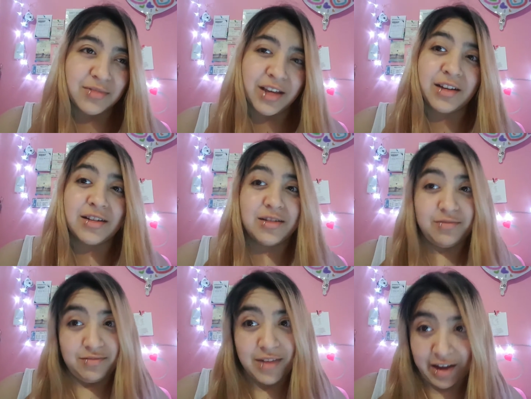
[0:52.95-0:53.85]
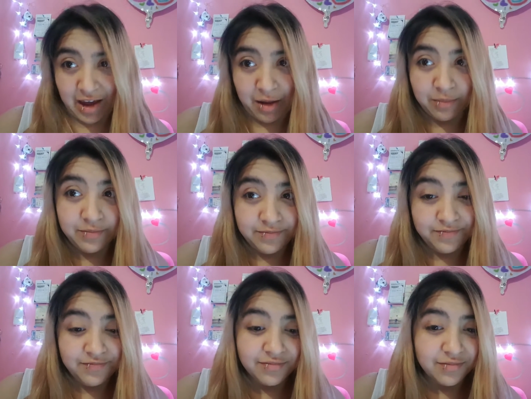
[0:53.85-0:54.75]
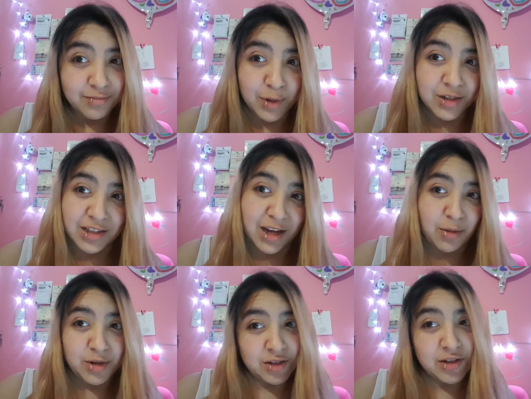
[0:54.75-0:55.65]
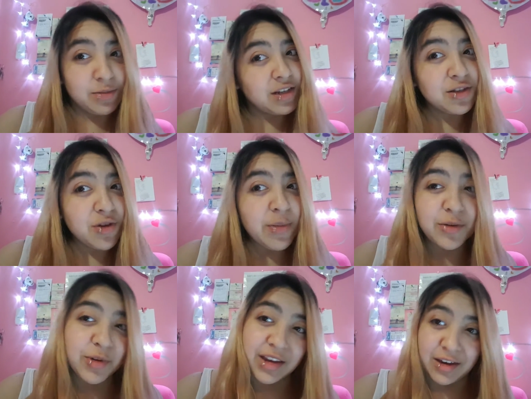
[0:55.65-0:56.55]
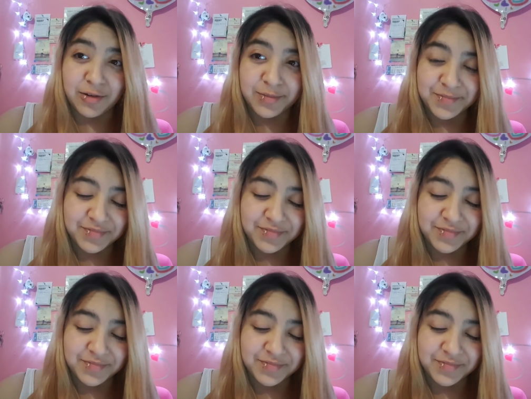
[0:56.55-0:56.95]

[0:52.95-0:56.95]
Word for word: That I am, but I'm not gonna be a drama queen here.